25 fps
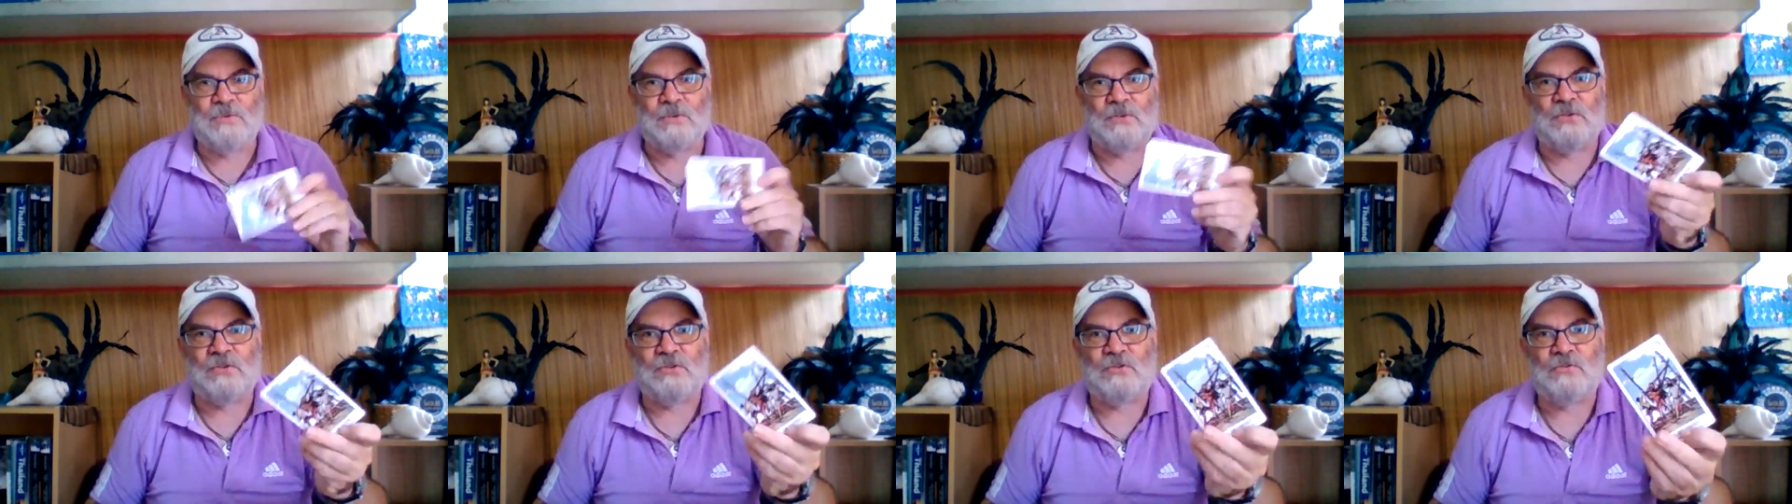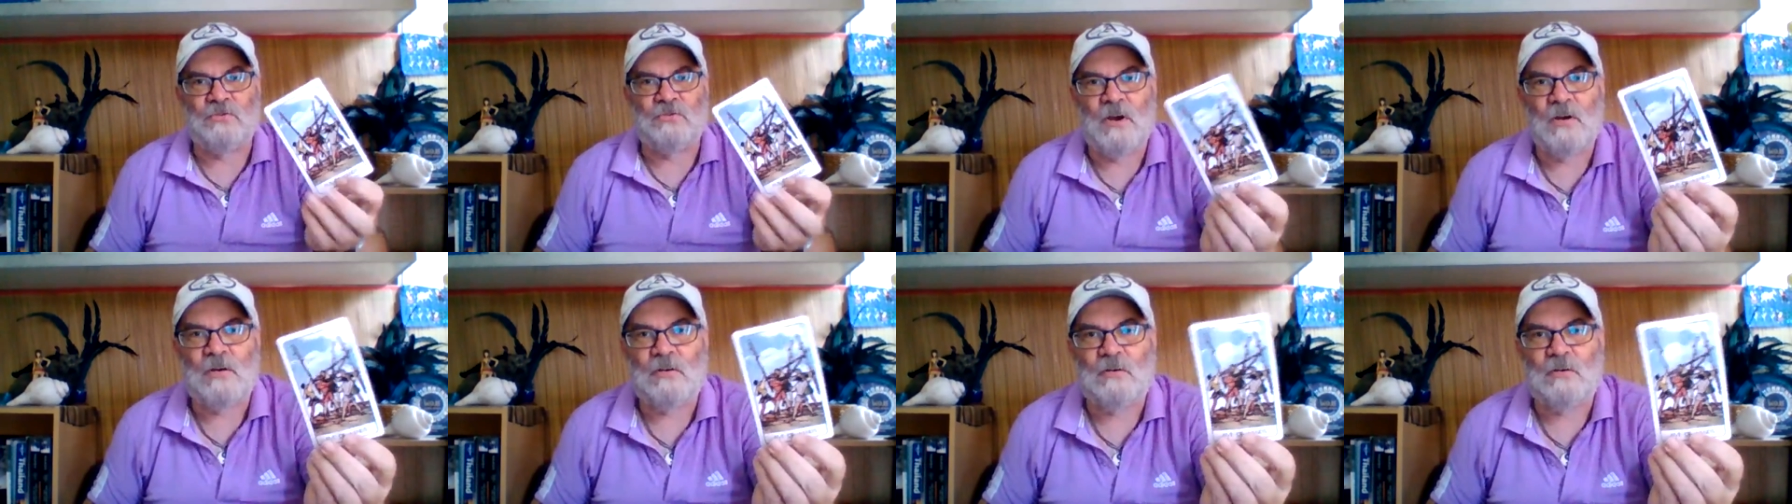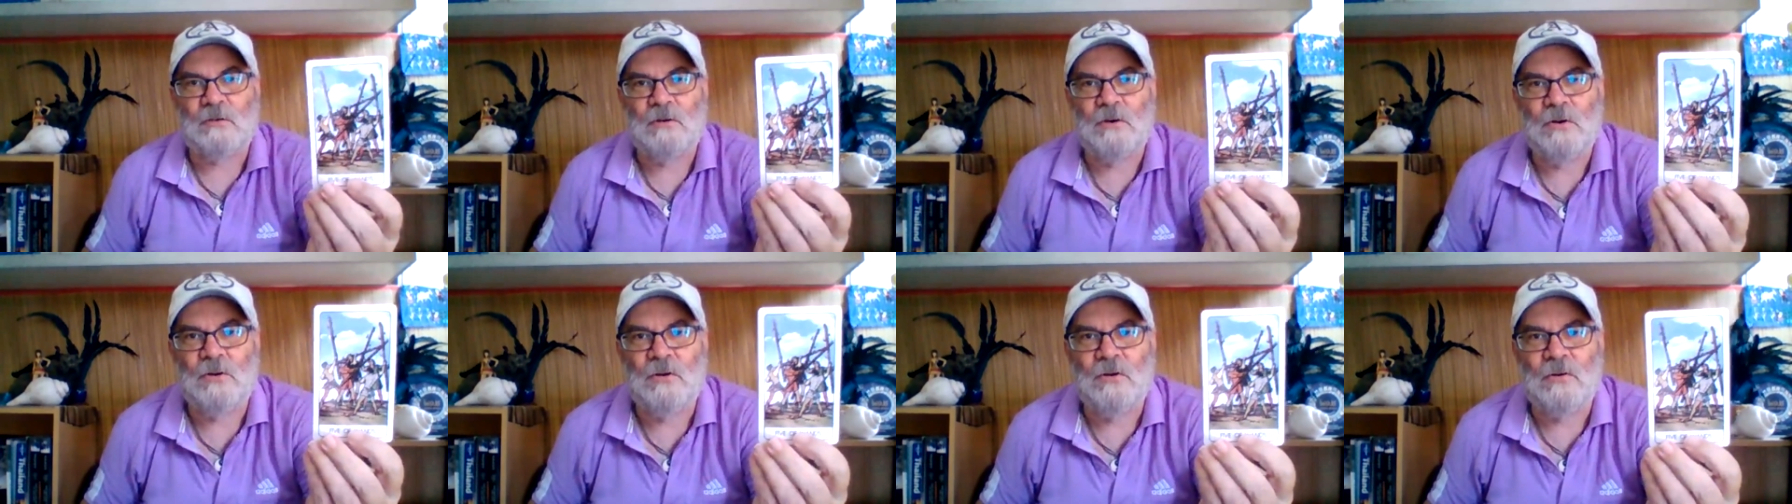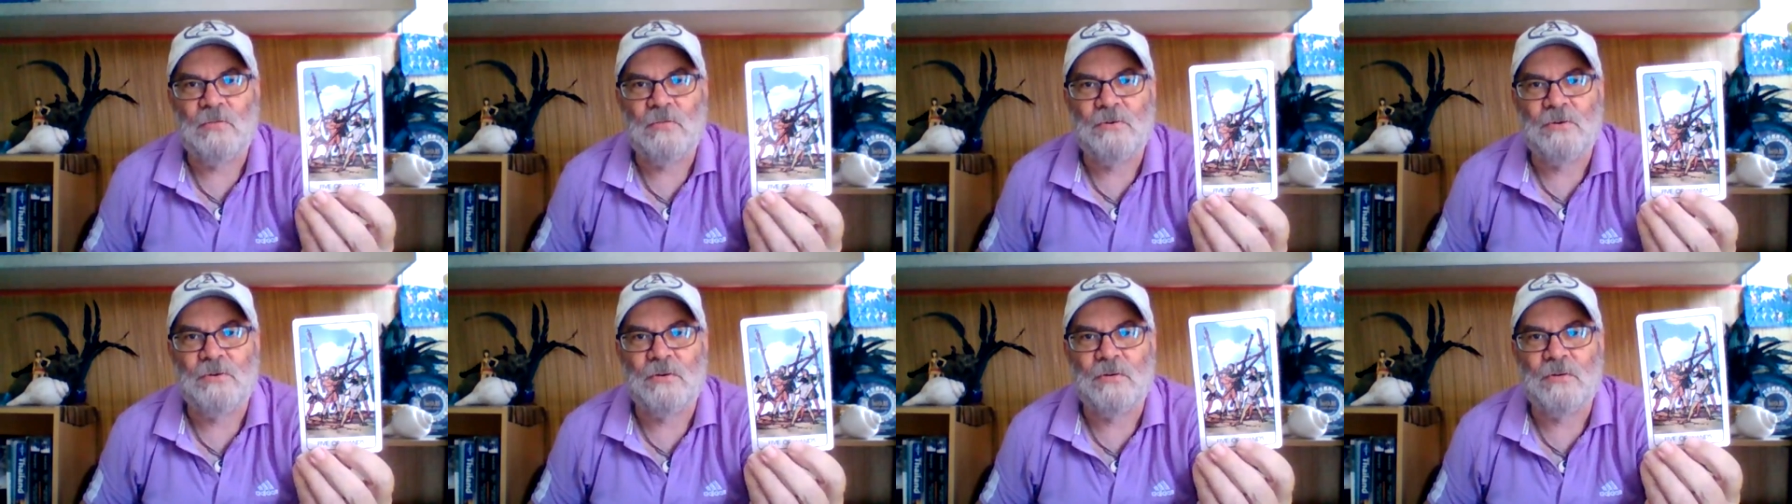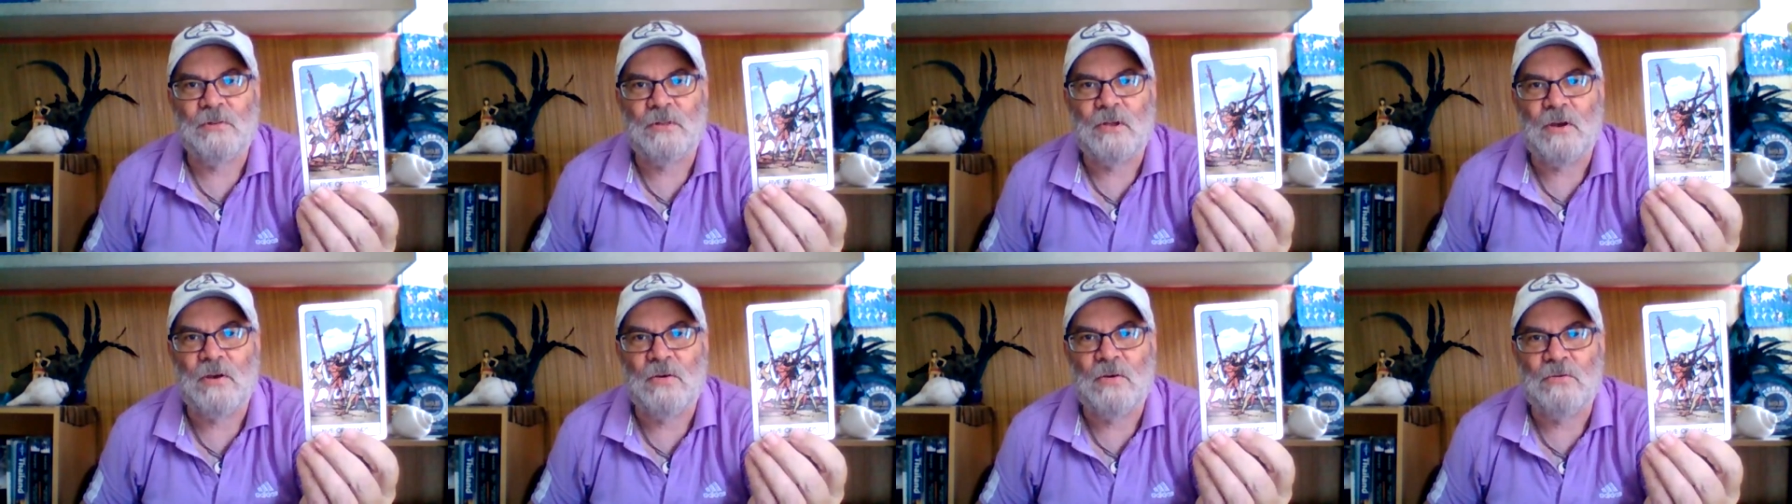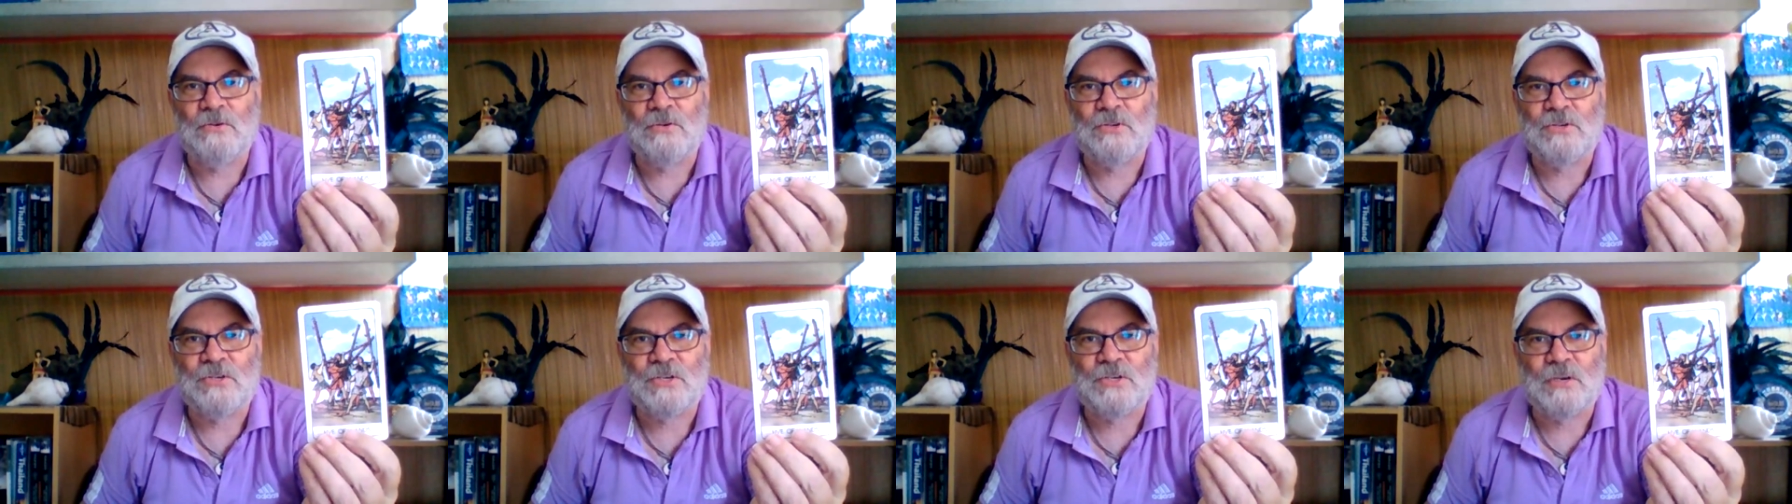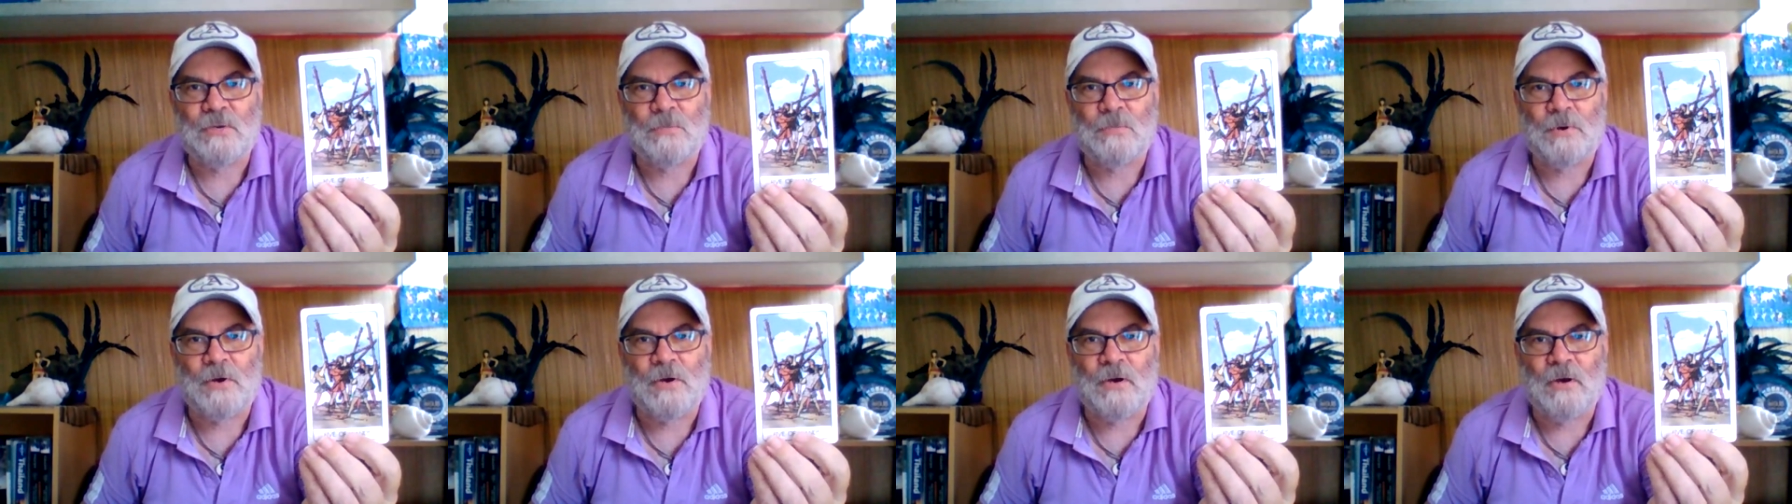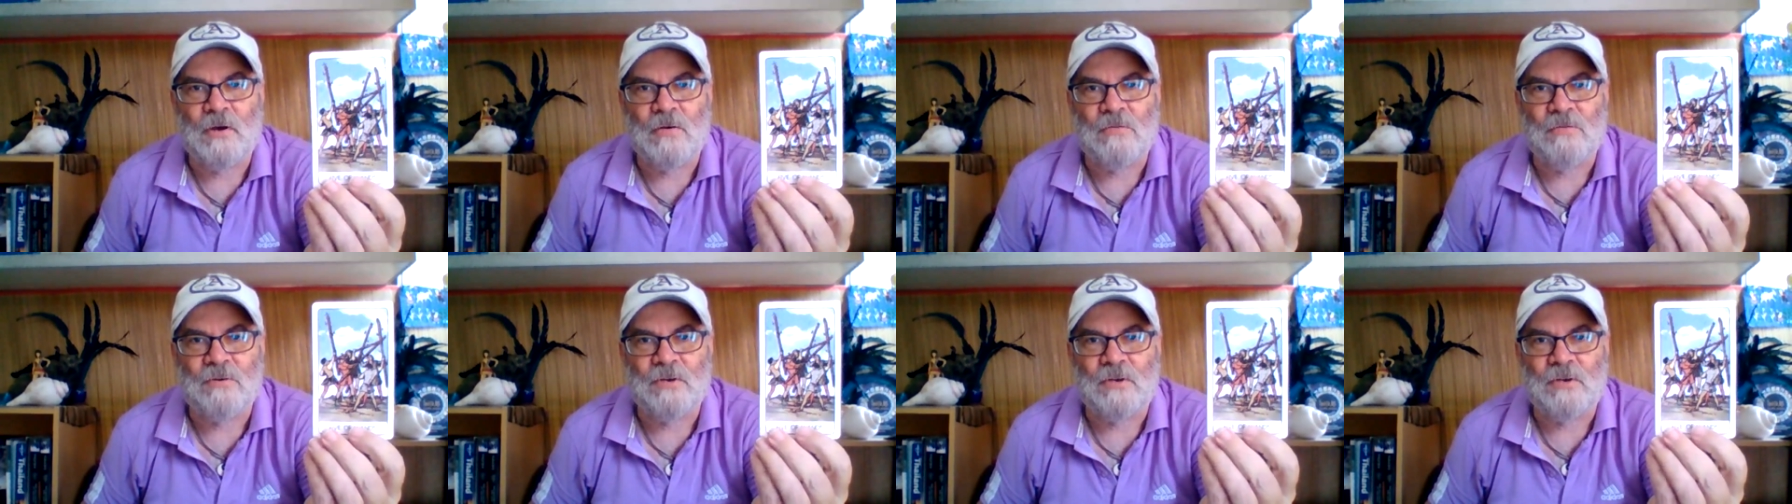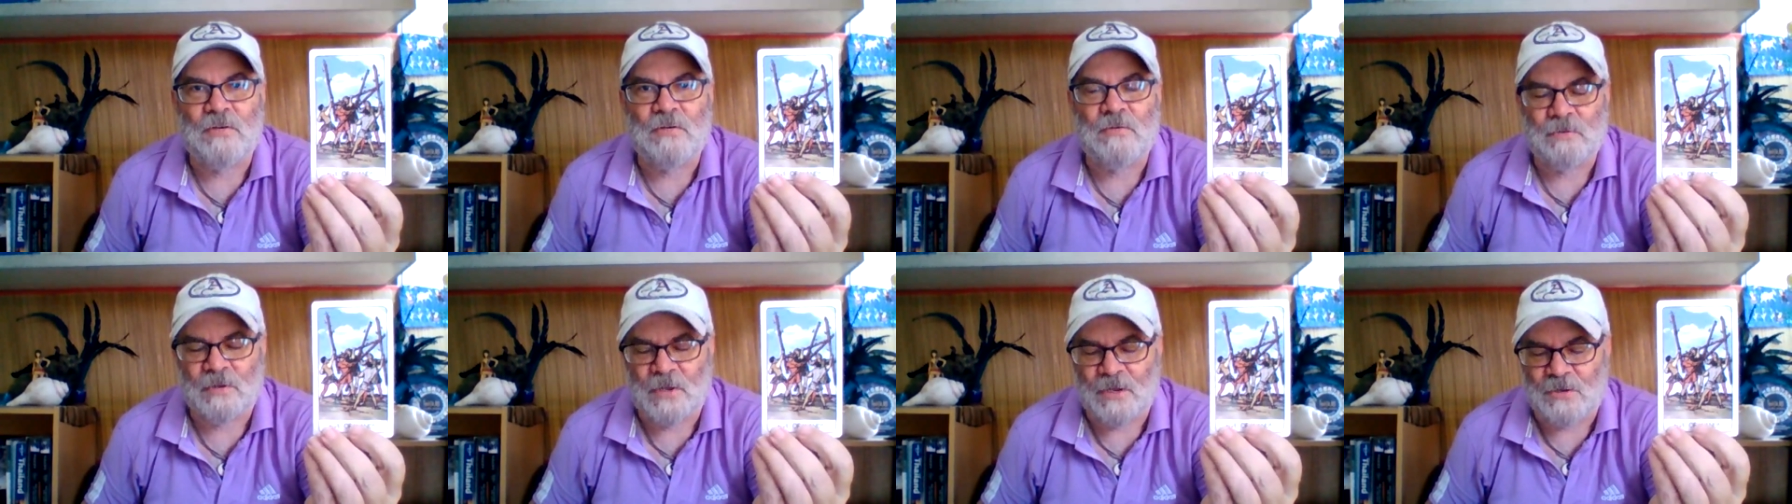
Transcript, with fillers: There was a struggle over the ownership of it,